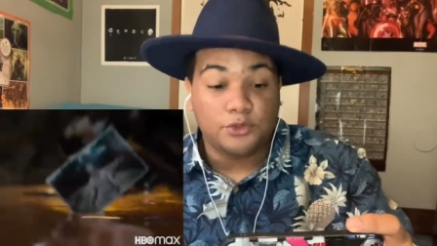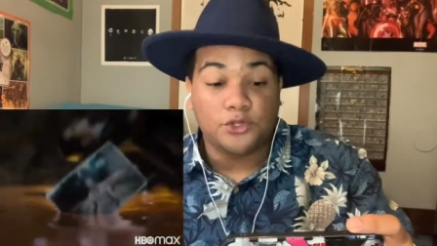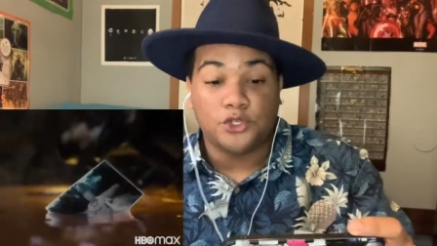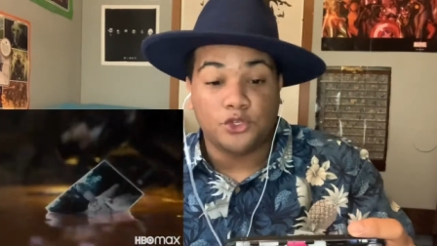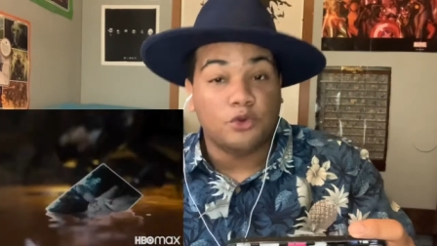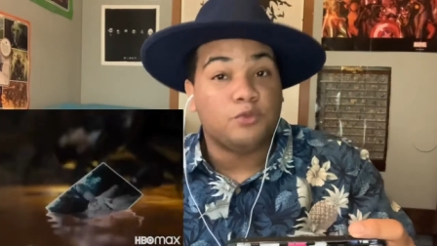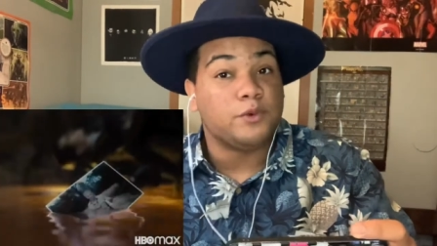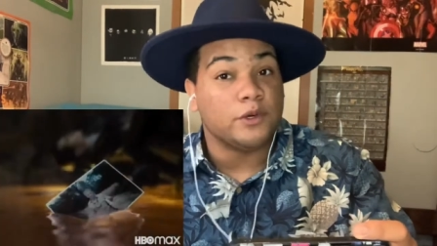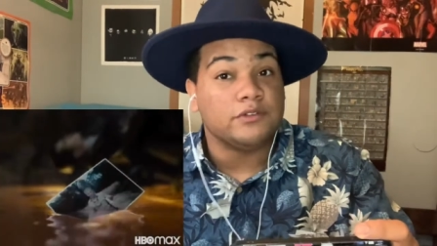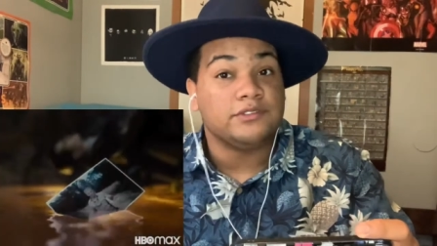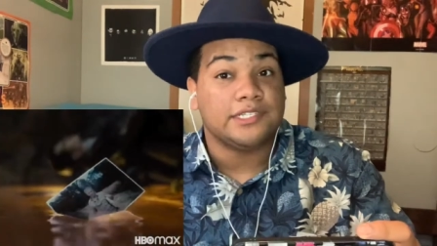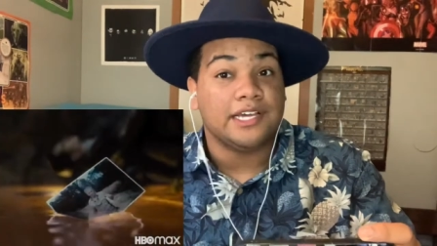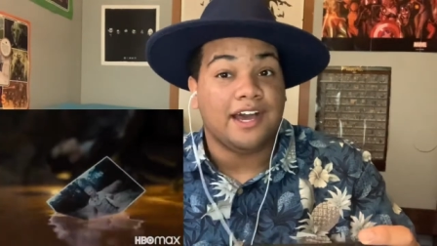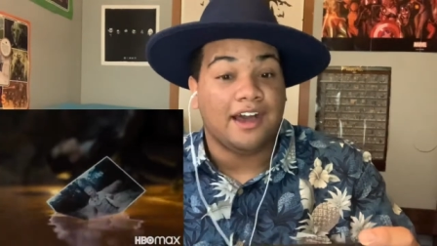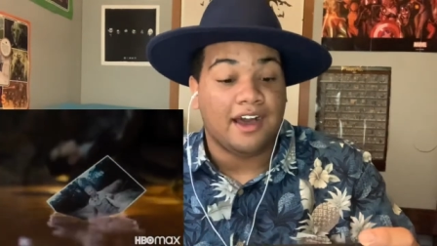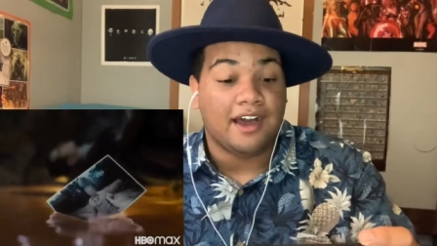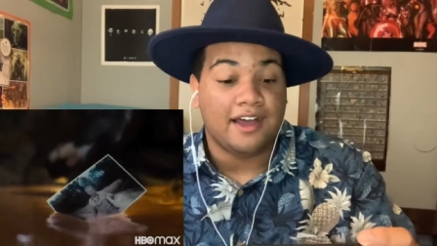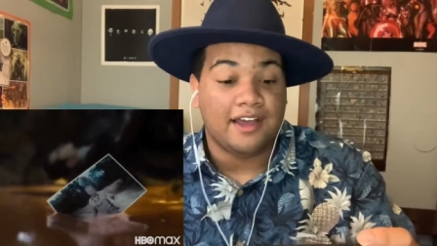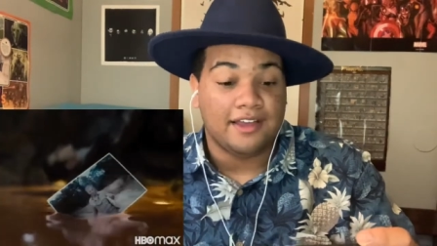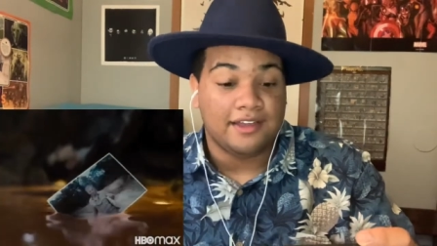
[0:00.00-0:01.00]
You will
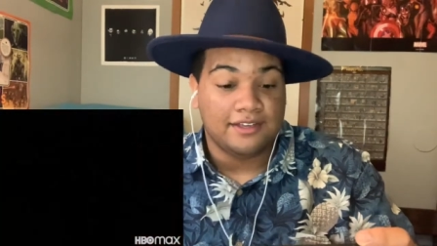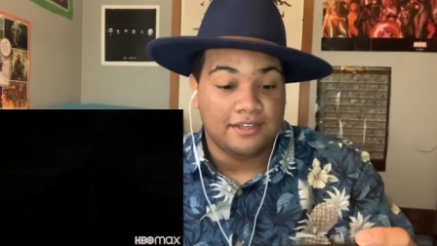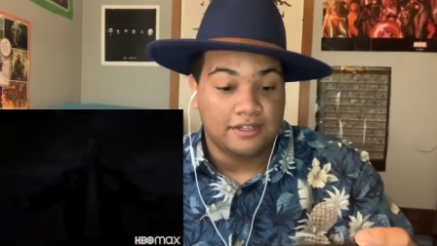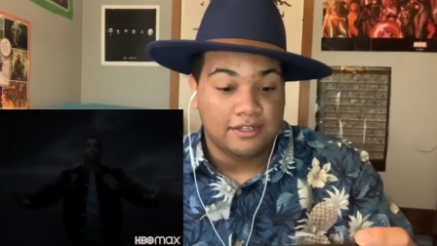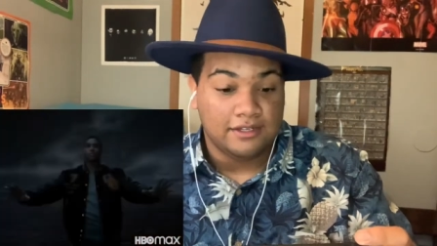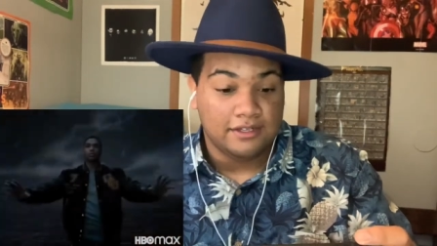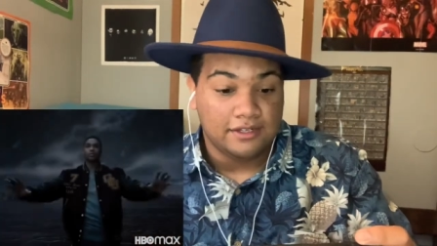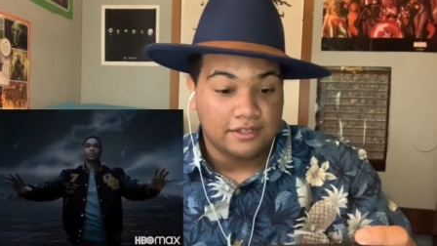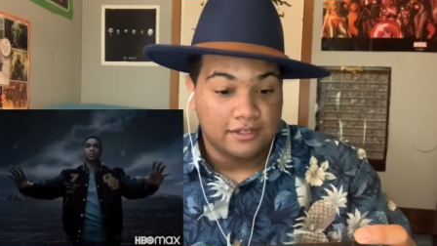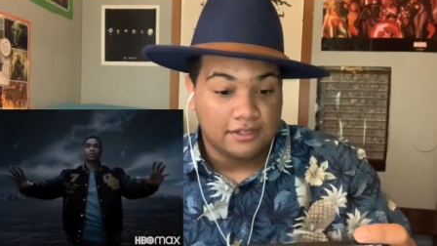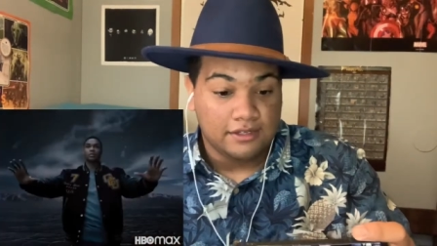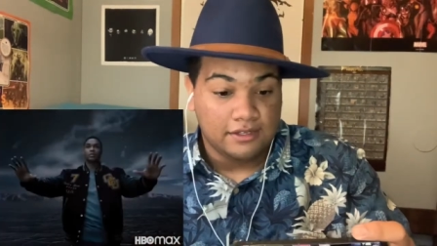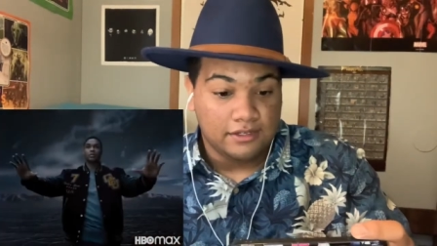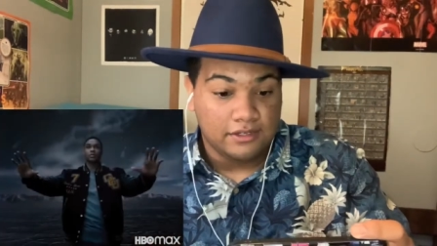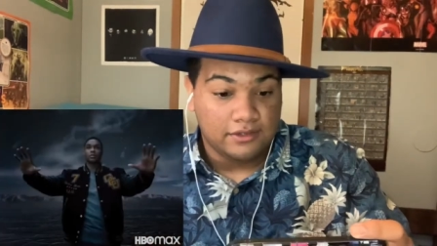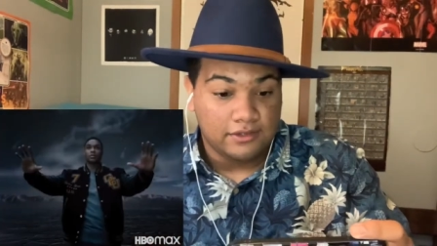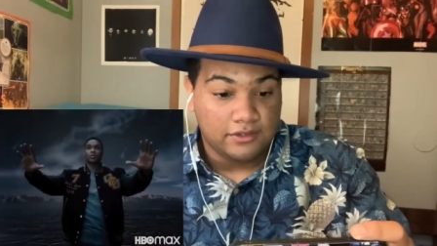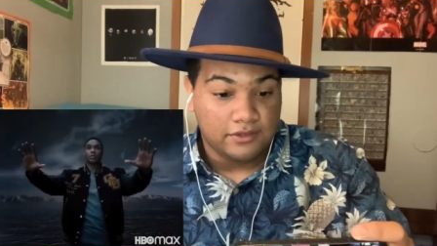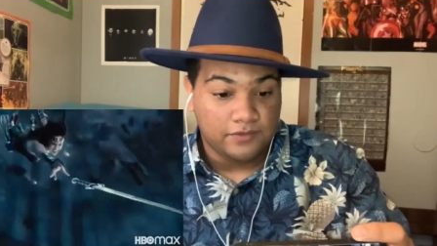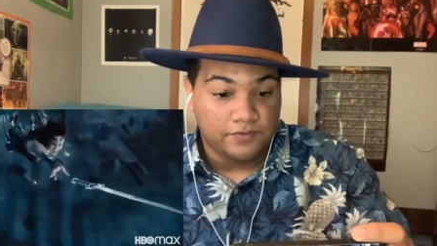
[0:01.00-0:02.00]
die. You were sent here for
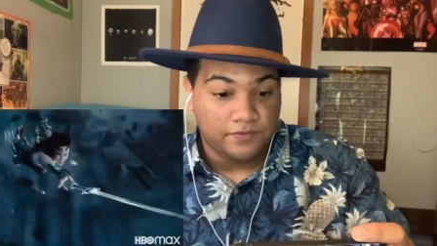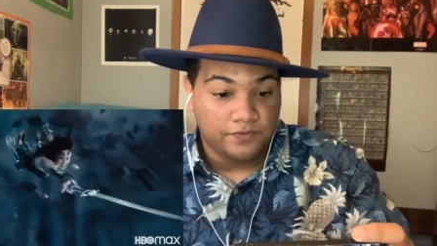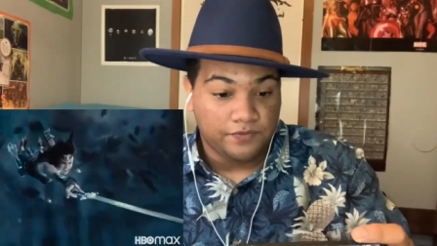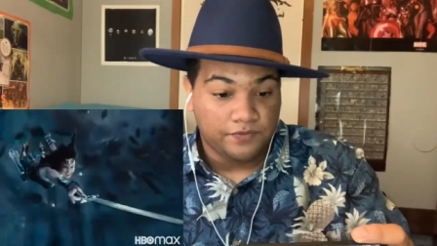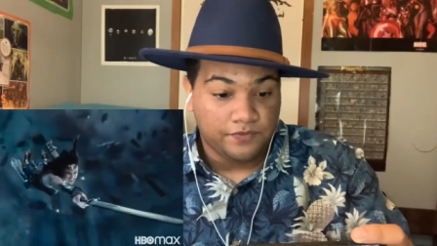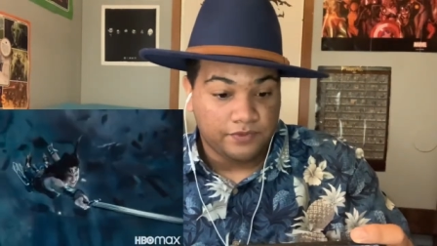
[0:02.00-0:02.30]
a reason.